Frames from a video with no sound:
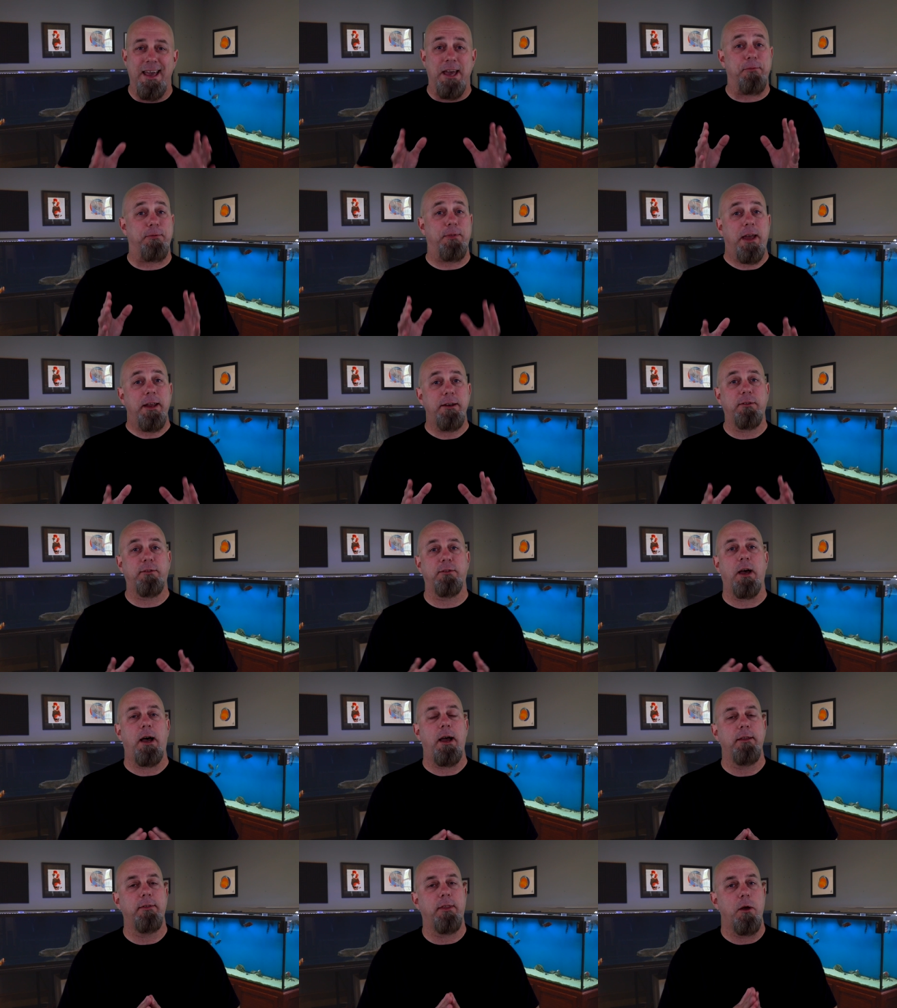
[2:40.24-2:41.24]
if they
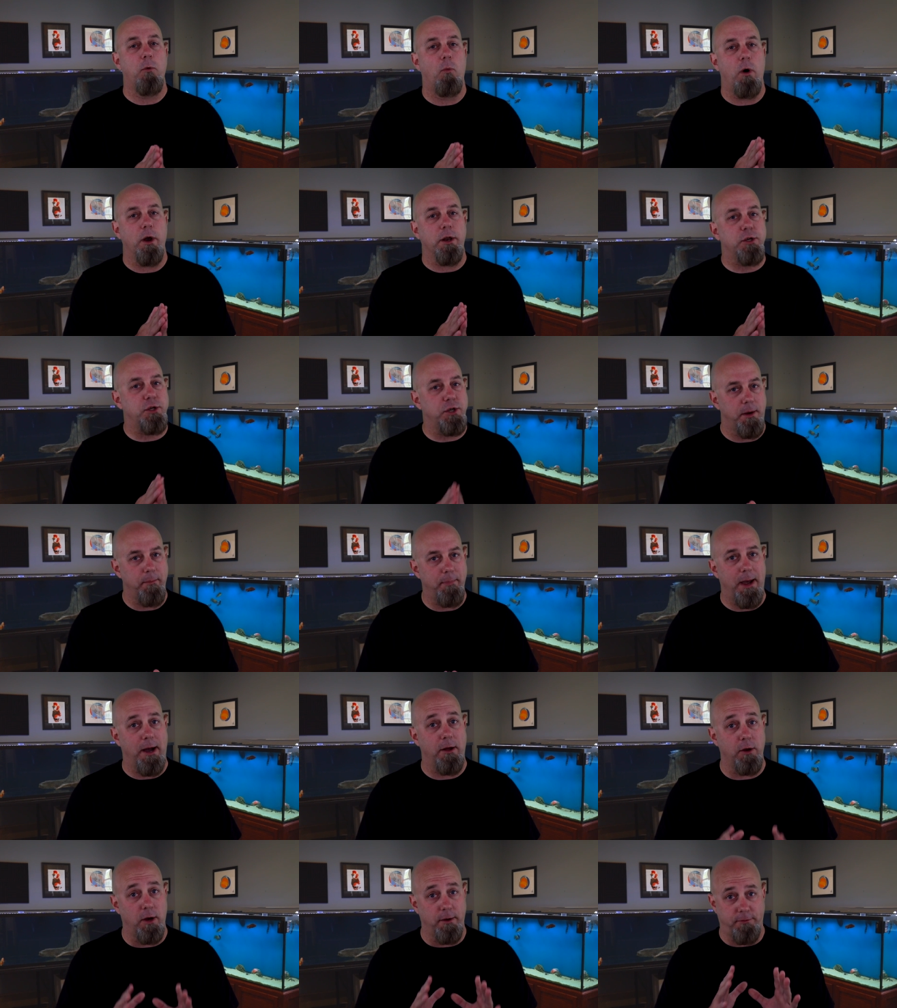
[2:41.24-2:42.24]
decide they want to jump
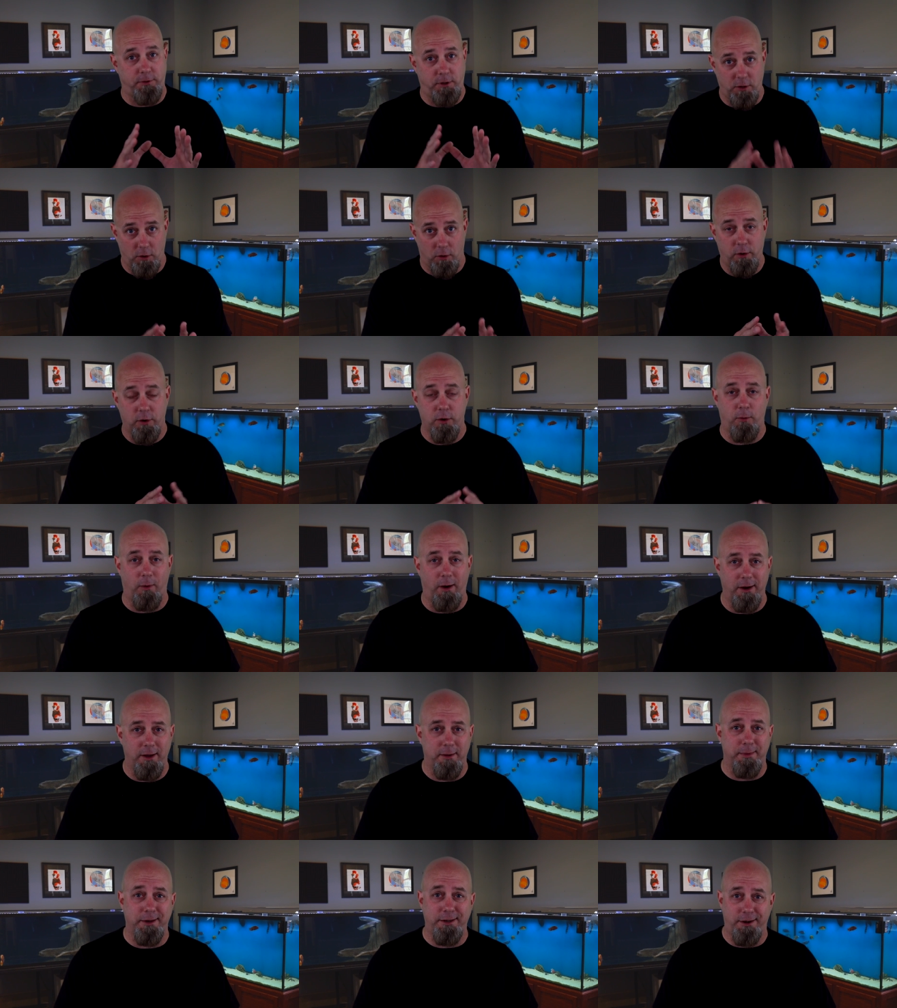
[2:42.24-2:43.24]
out of your
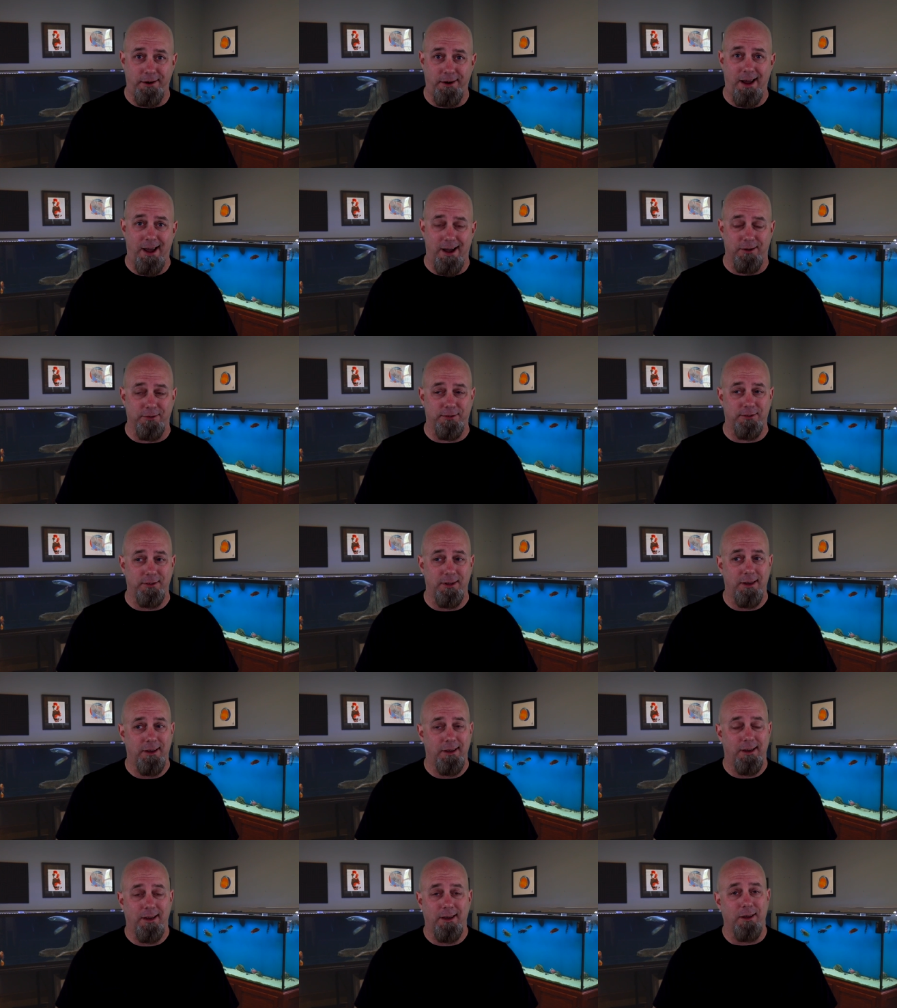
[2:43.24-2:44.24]
aquarium in your house.
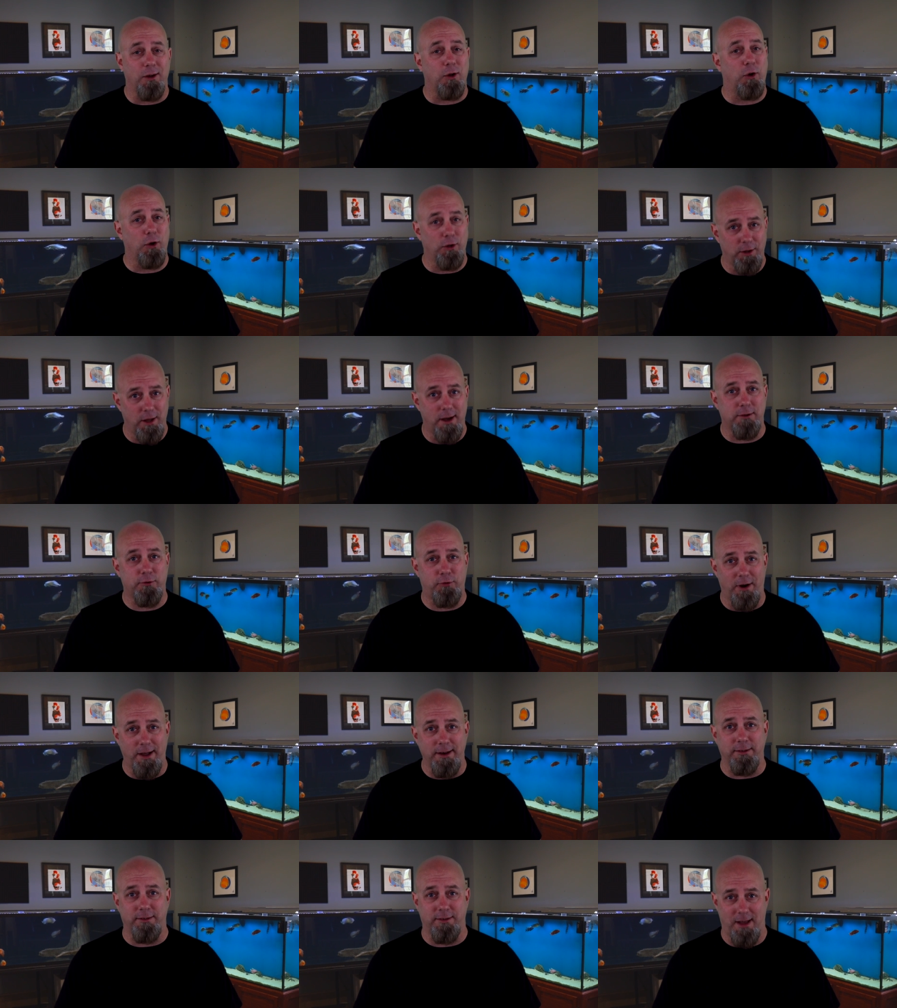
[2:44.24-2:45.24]
Good luck
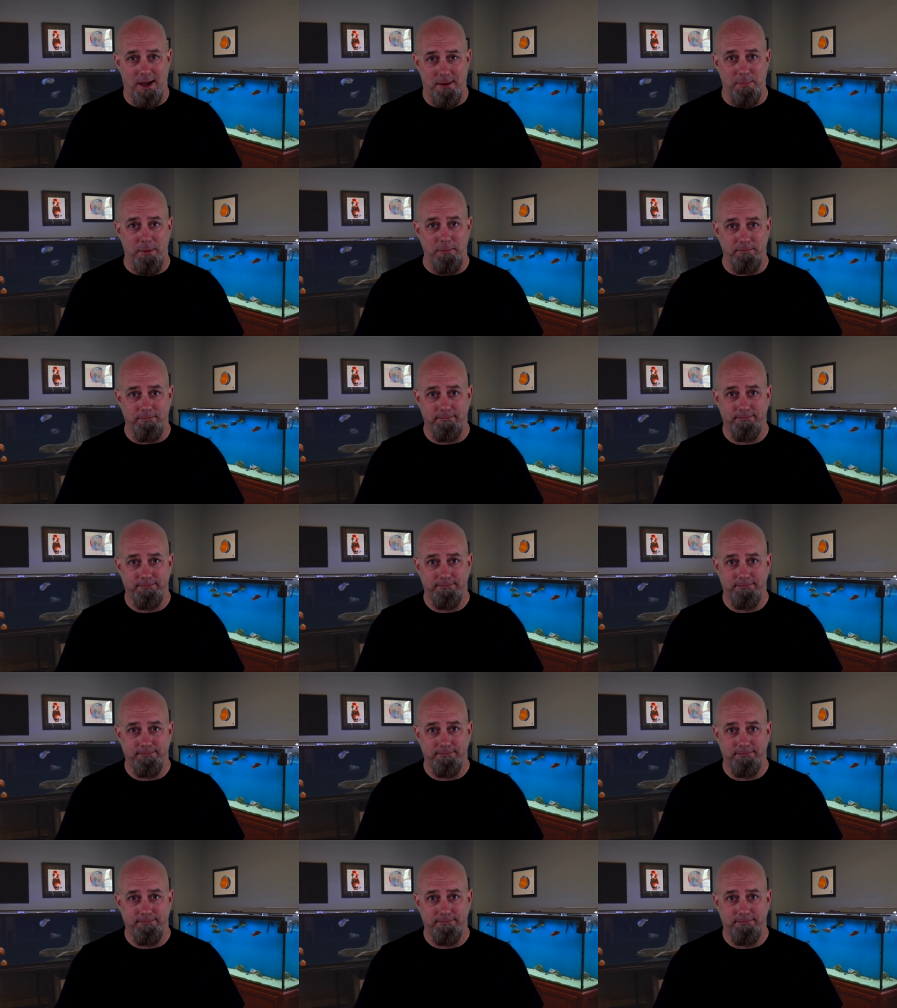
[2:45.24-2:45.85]
trying to stop them.